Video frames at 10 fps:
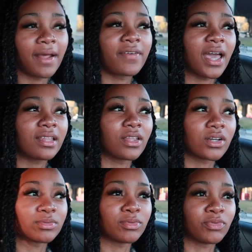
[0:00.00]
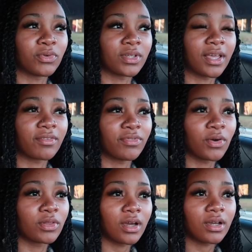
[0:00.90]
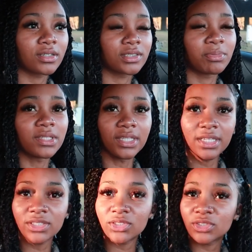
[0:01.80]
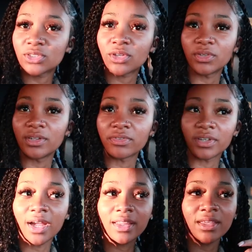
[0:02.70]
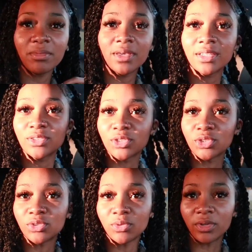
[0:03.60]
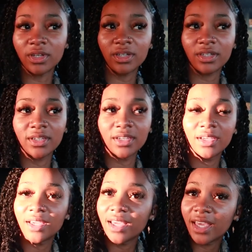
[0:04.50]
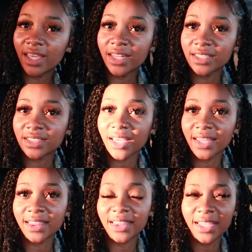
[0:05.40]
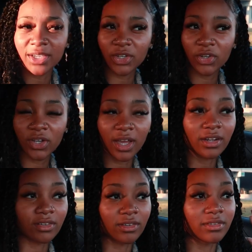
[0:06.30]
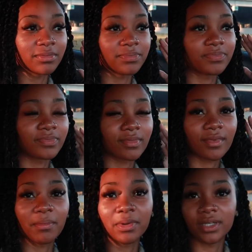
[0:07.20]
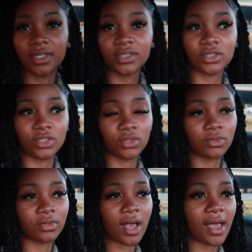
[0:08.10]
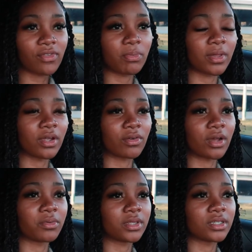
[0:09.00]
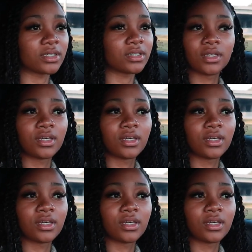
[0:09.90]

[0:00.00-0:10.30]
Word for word: I've had locks before, like faux locks. But these are just so different. I think because they're short and it's like thicker. I don't know but it's cute. I have to play around with it.